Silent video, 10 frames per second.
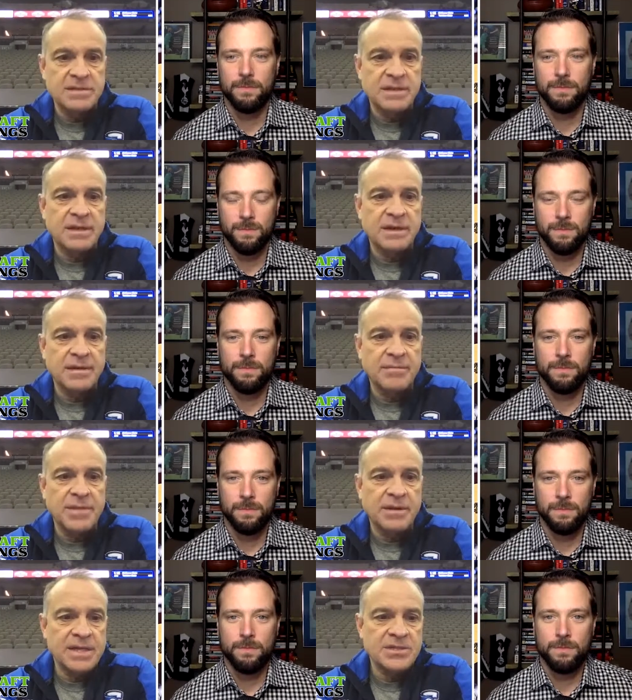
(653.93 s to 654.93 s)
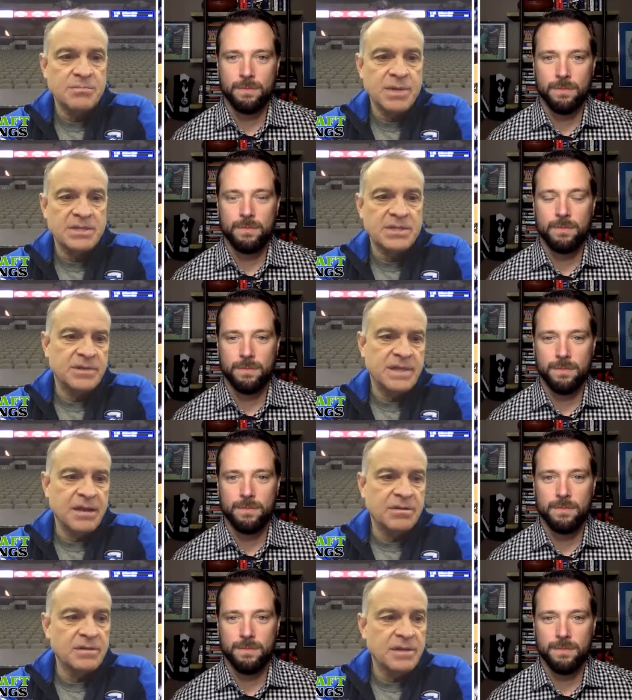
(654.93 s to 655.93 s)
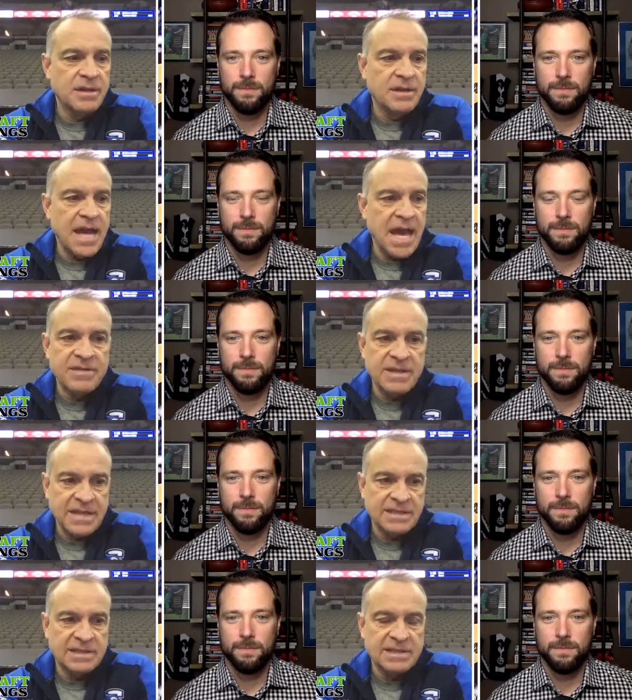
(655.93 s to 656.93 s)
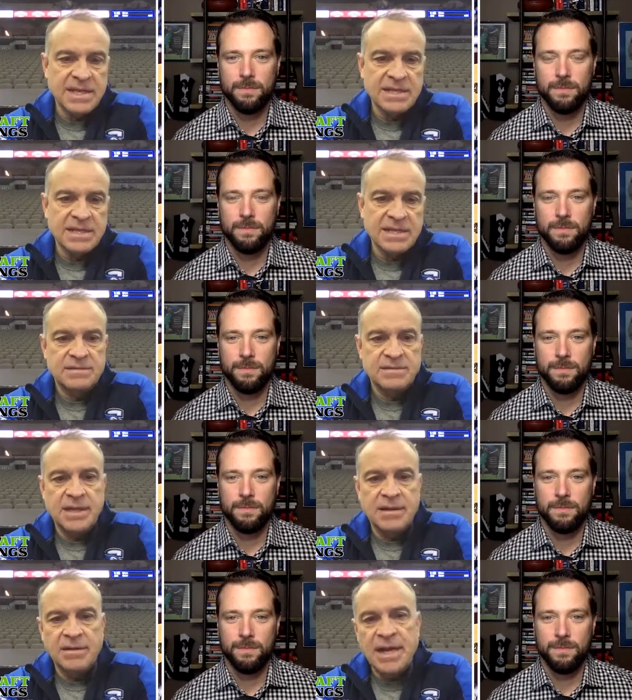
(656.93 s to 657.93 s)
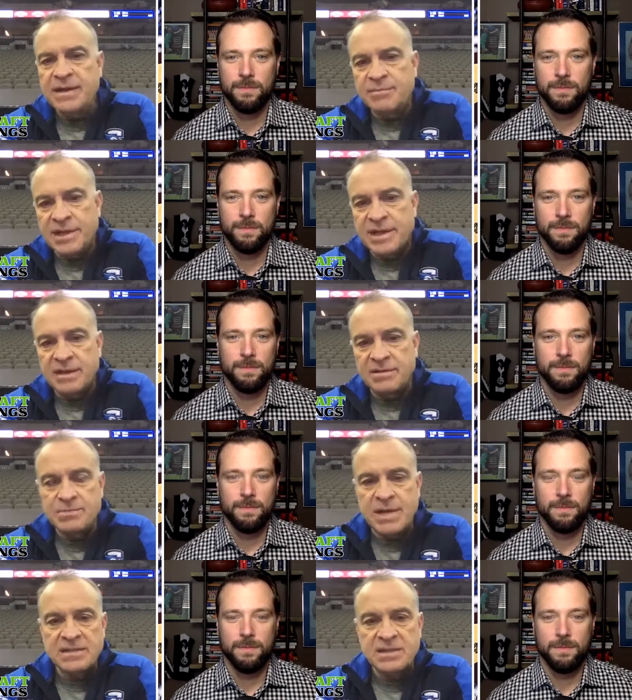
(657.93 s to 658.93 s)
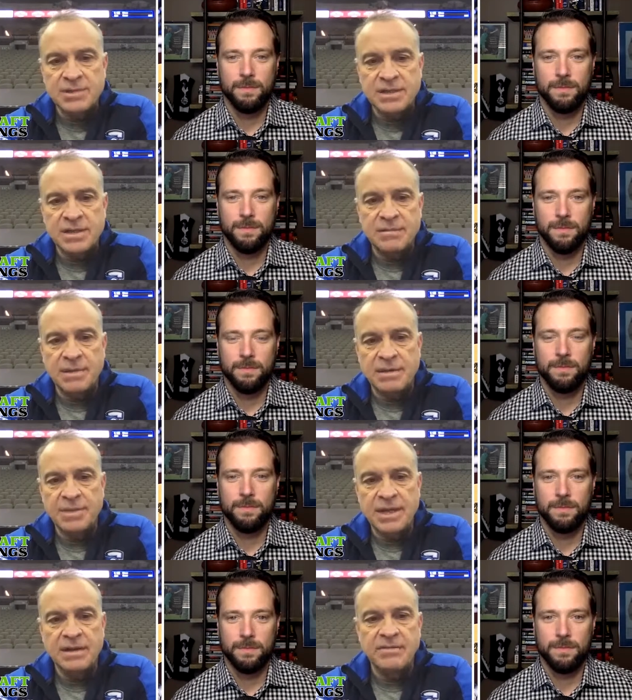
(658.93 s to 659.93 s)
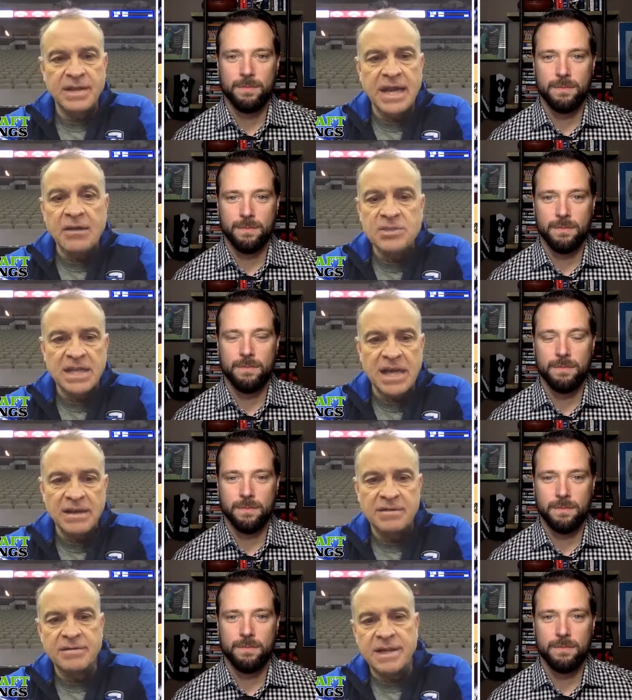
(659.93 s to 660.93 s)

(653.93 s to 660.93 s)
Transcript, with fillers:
Speaker 1: Um, you know, as you mentioned, without having that success, you know, I didn't play college basketball. I, I'm kind of an outsider in that